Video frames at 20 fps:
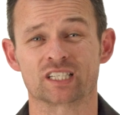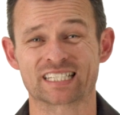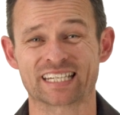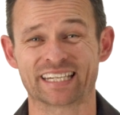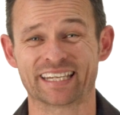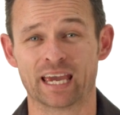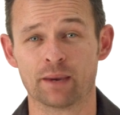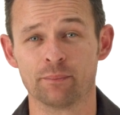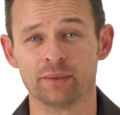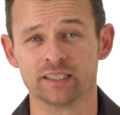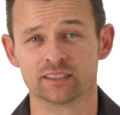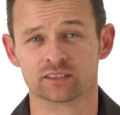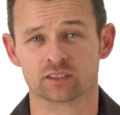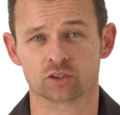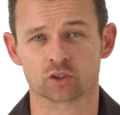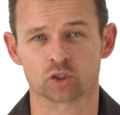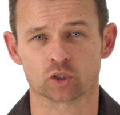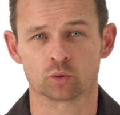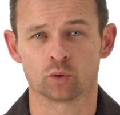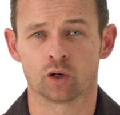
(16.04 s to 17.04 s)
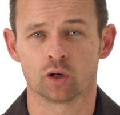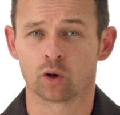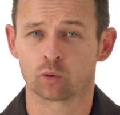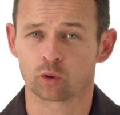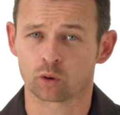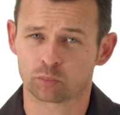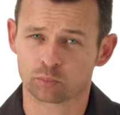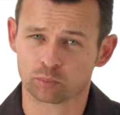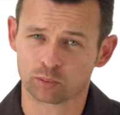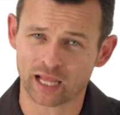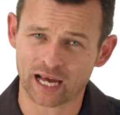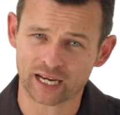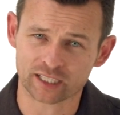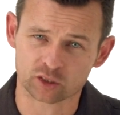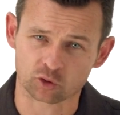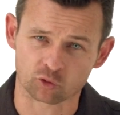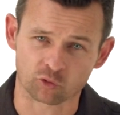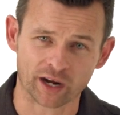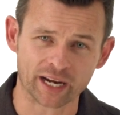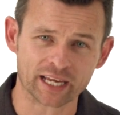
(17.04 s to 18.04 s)
GM ECU will plug
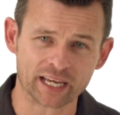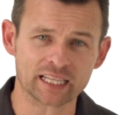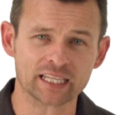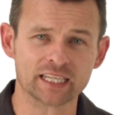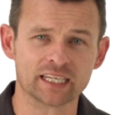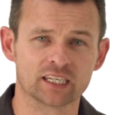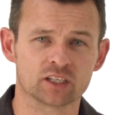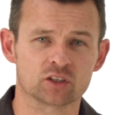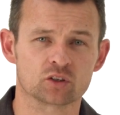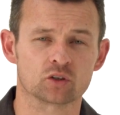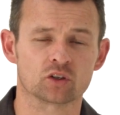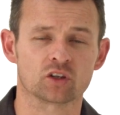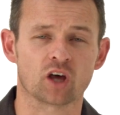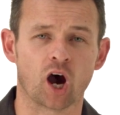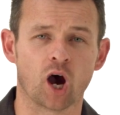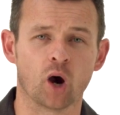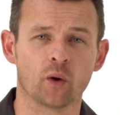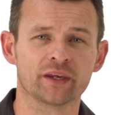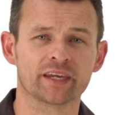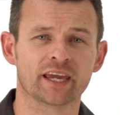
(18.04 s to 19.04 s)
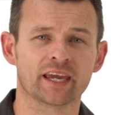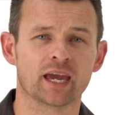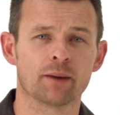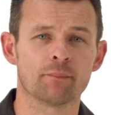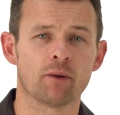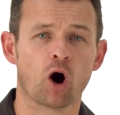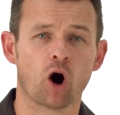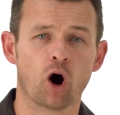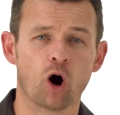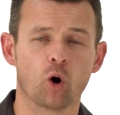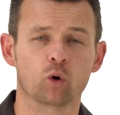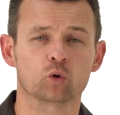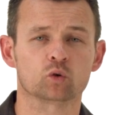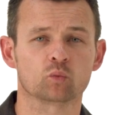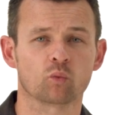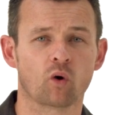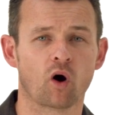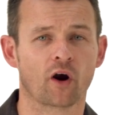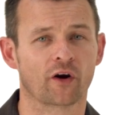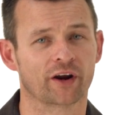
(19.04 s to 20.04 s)
directly into the OEM
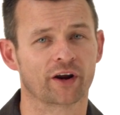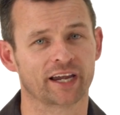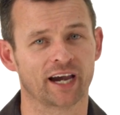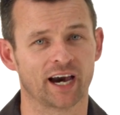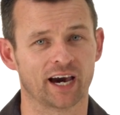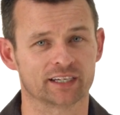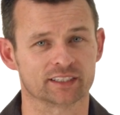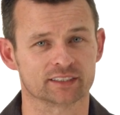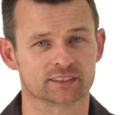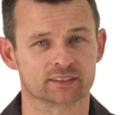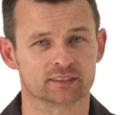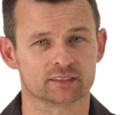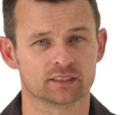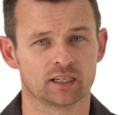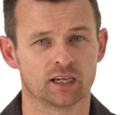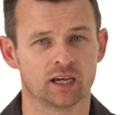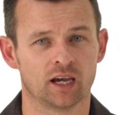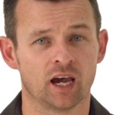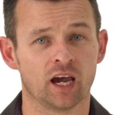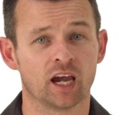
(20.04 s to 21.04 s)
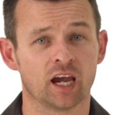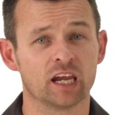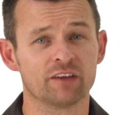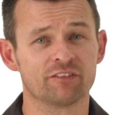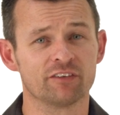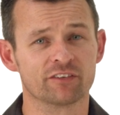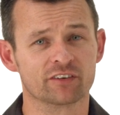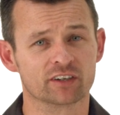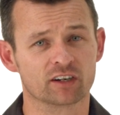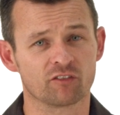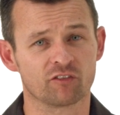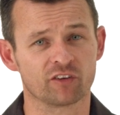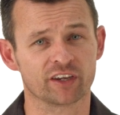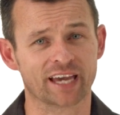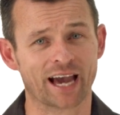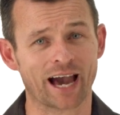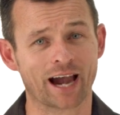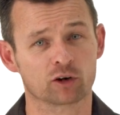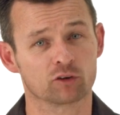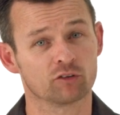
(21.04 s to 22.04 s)
Holden wiring harness. If you've got a
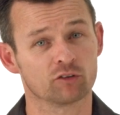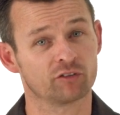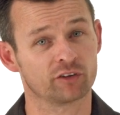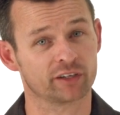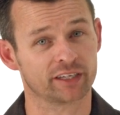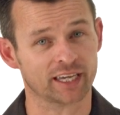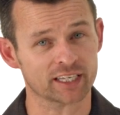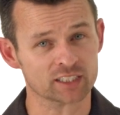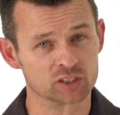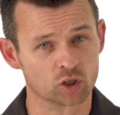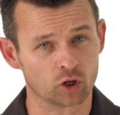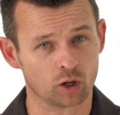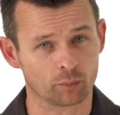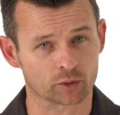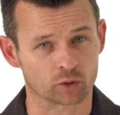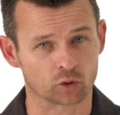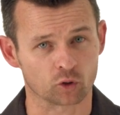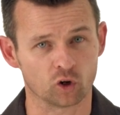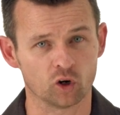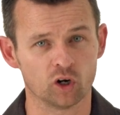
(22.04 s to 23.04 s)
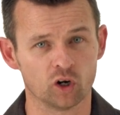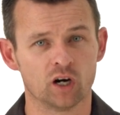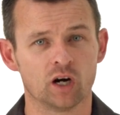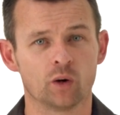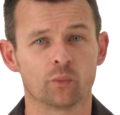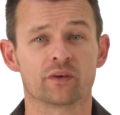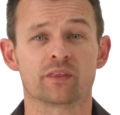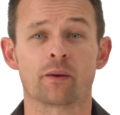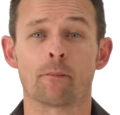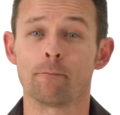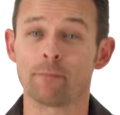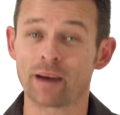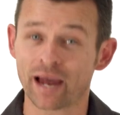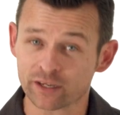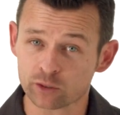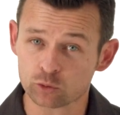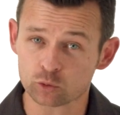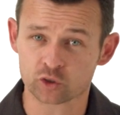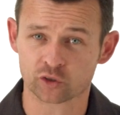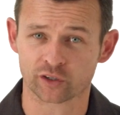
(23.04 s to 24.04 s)
VR or VS Commodore with a
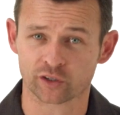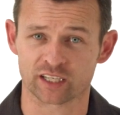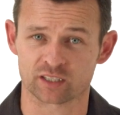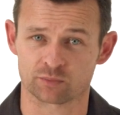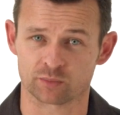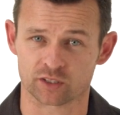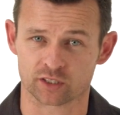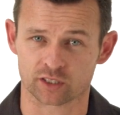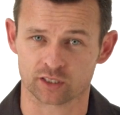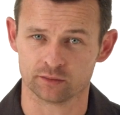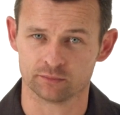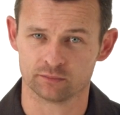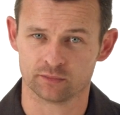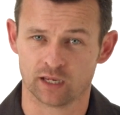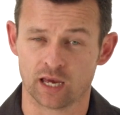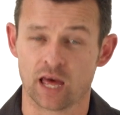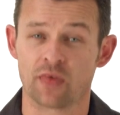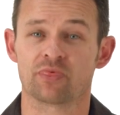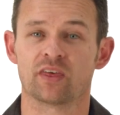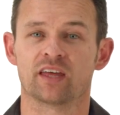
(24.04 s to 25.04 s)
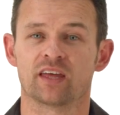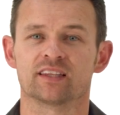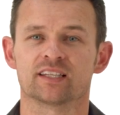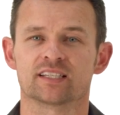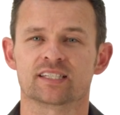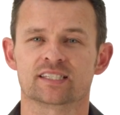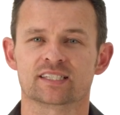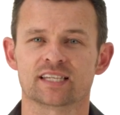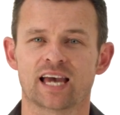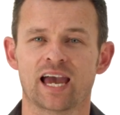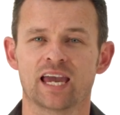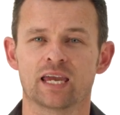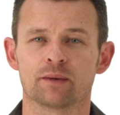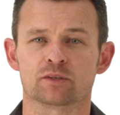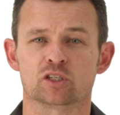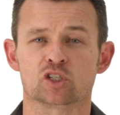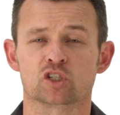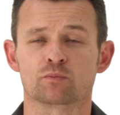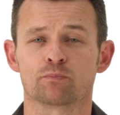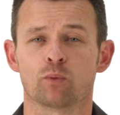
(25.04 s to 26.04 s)
manual transmission, then this
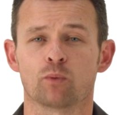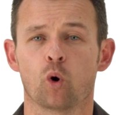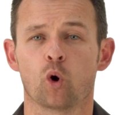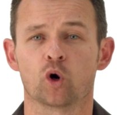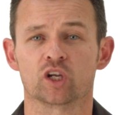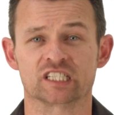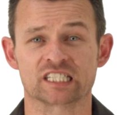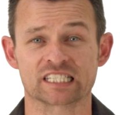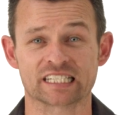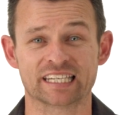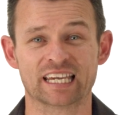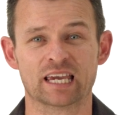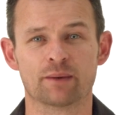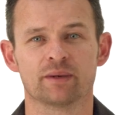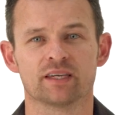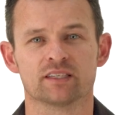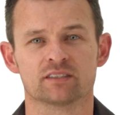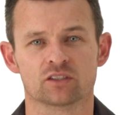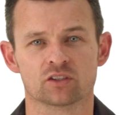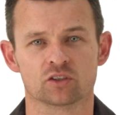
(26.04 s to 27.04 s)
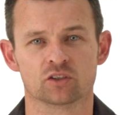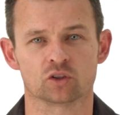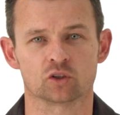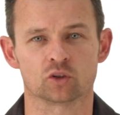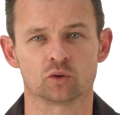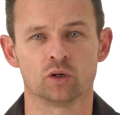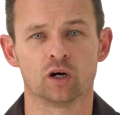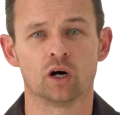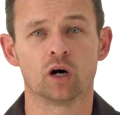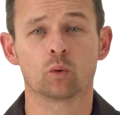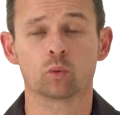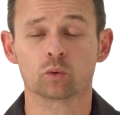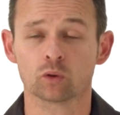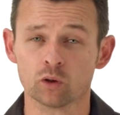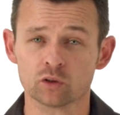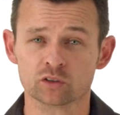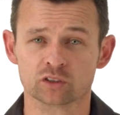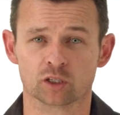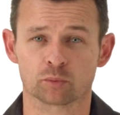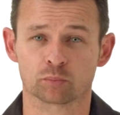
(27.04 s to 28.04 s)
same Sport GM ECU will
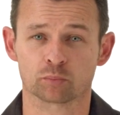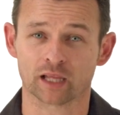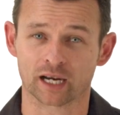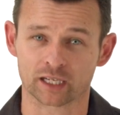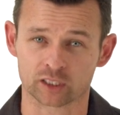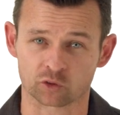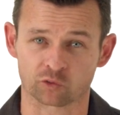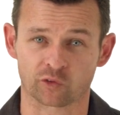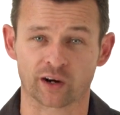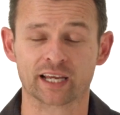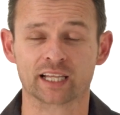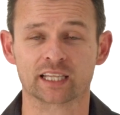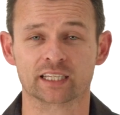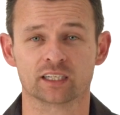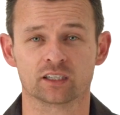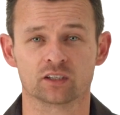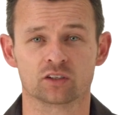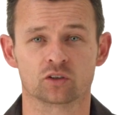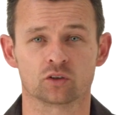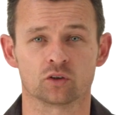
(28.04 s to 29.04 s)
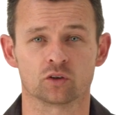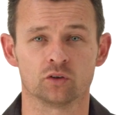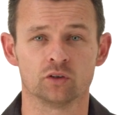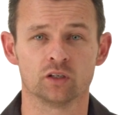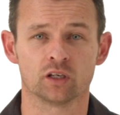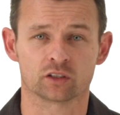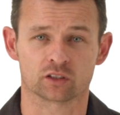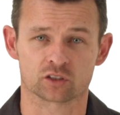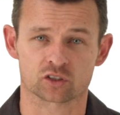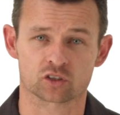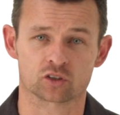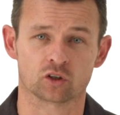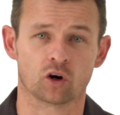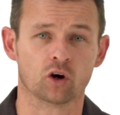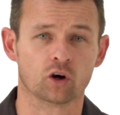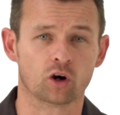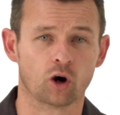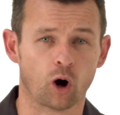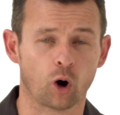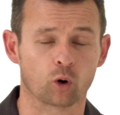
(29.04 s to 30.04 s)
also plug directly into the
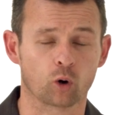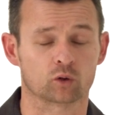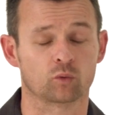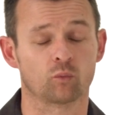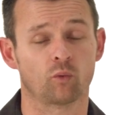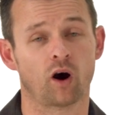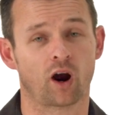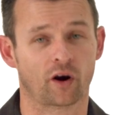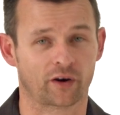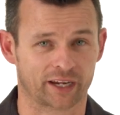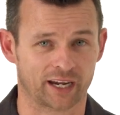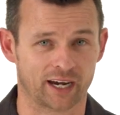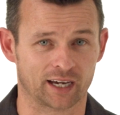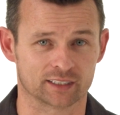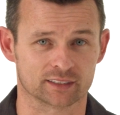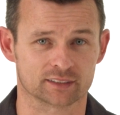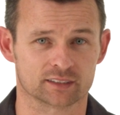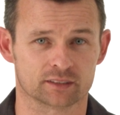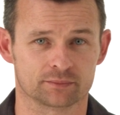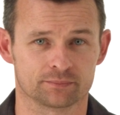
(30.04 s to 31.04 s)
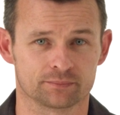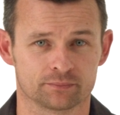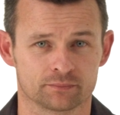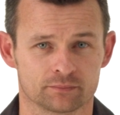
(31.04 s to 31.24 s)
stock Holden wiring harness.